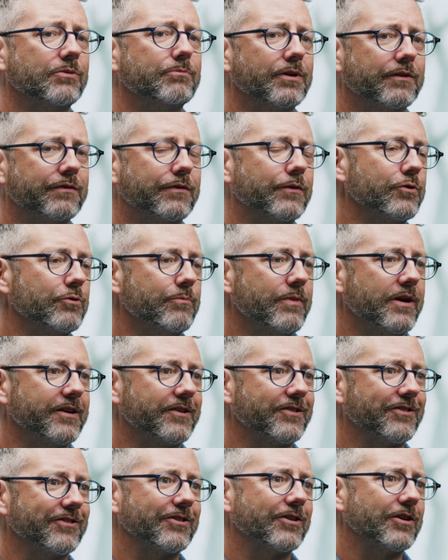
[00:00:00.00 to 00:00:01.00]
but for
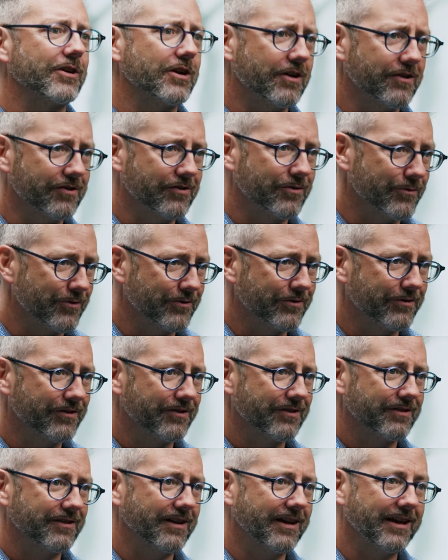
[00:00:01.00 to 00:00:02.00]
Nubank's
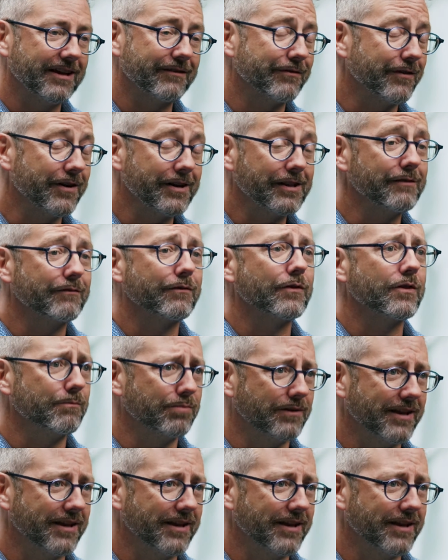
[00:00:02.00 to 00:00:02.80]
customers, and frankly for the